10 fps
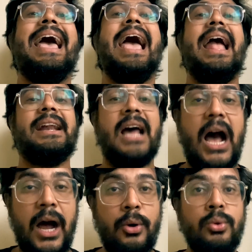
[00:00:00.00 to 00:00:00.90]
and
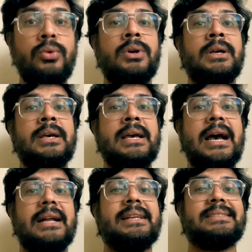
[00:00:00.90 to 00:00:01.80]
how
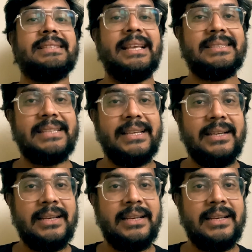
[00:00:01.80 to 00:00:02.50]
a dyslexic